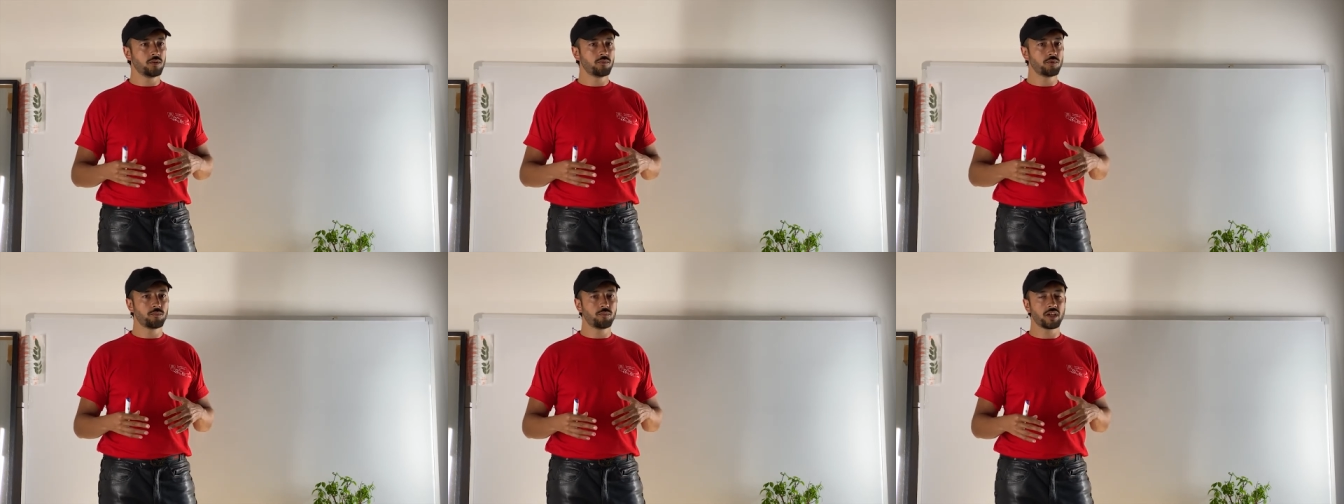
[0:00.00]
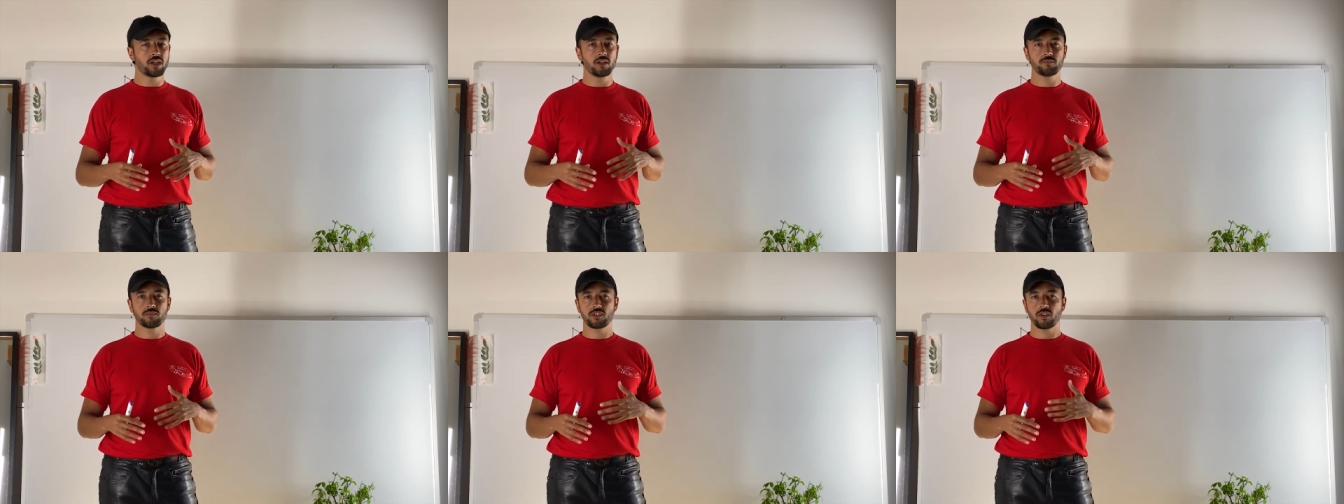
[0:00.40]
would
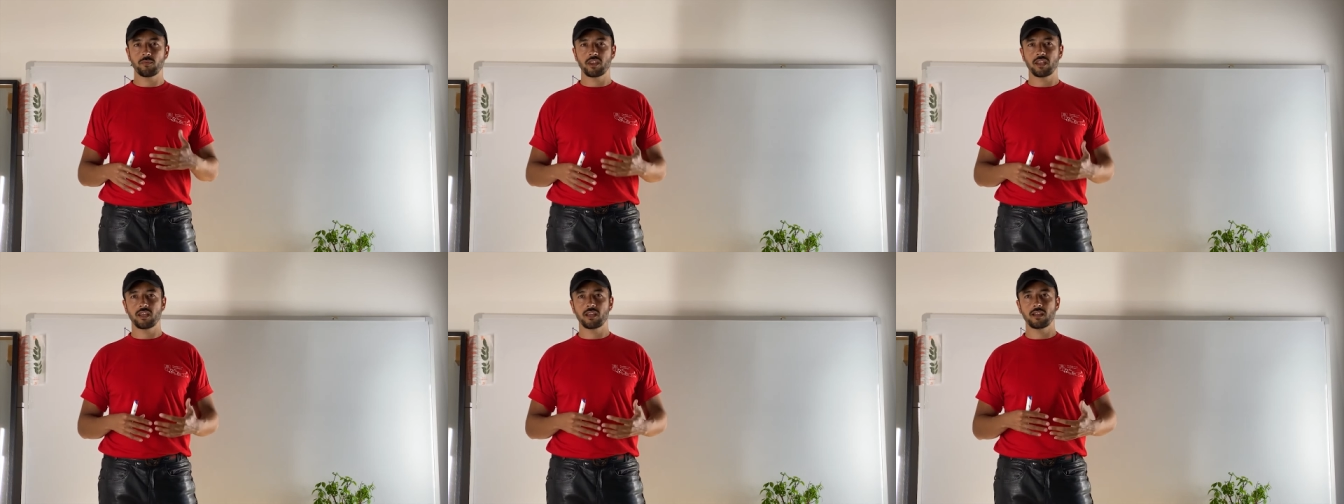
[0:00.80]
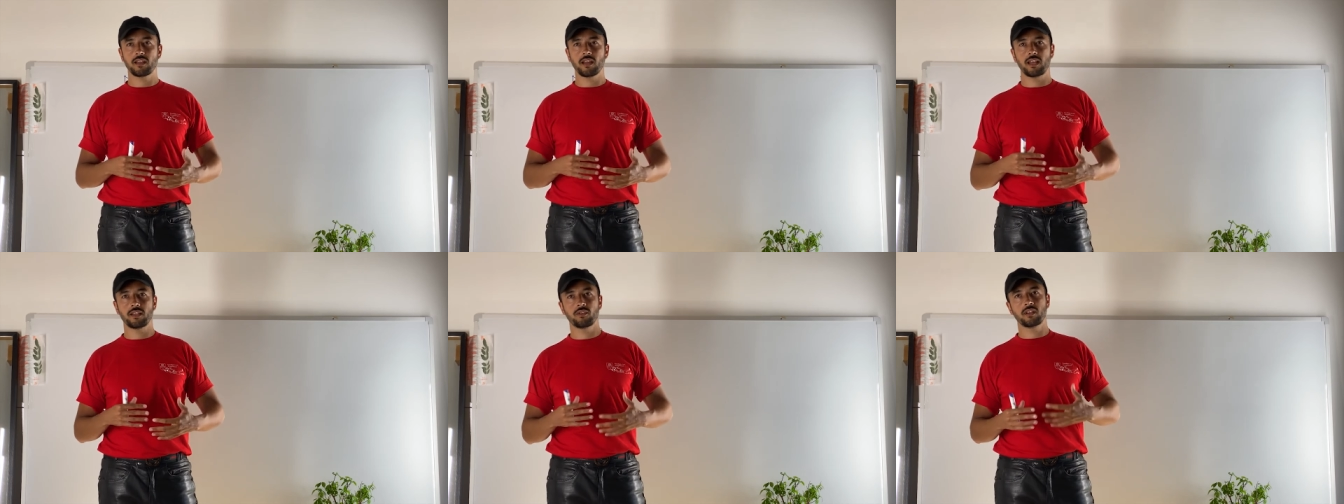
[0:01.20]
become
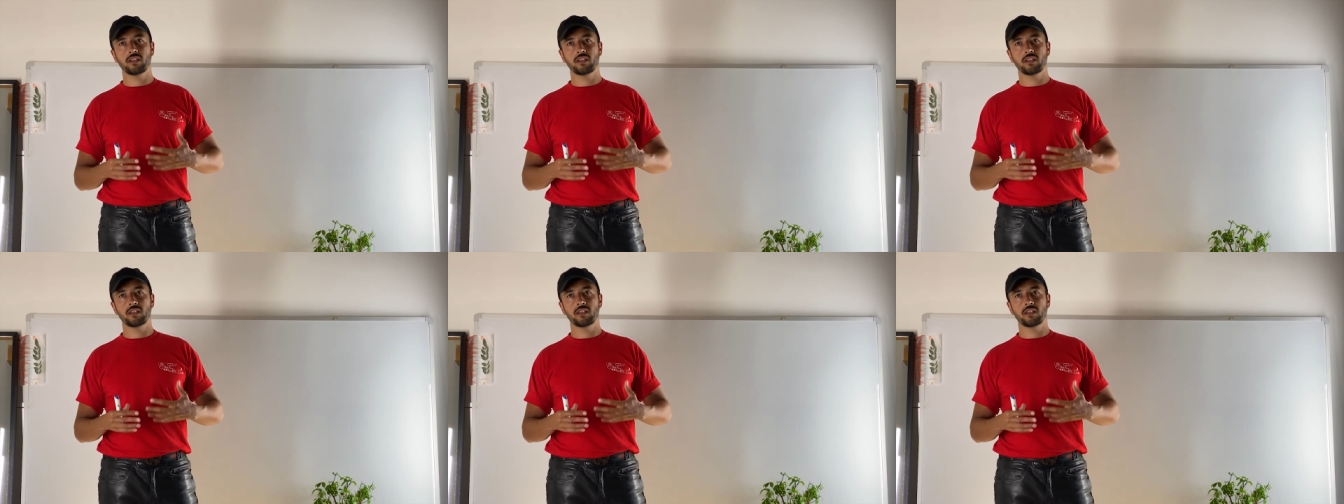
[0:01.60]
something at the